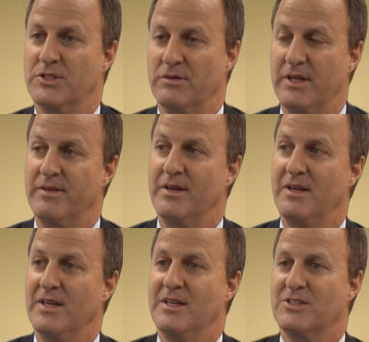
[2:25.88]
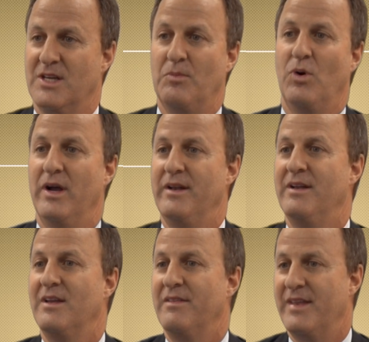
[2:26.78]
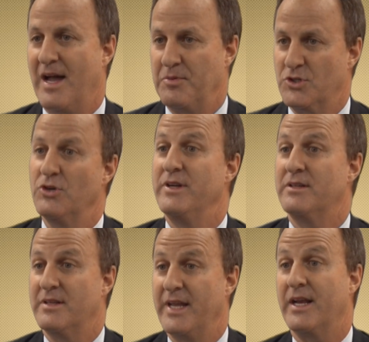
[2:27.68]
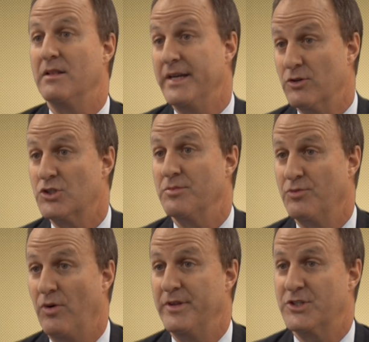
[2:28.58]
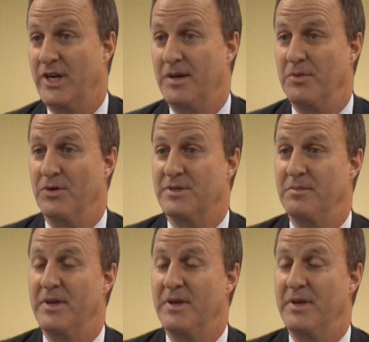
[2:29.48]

So giving someone the opportunity to take a leadership role in the Chamber, to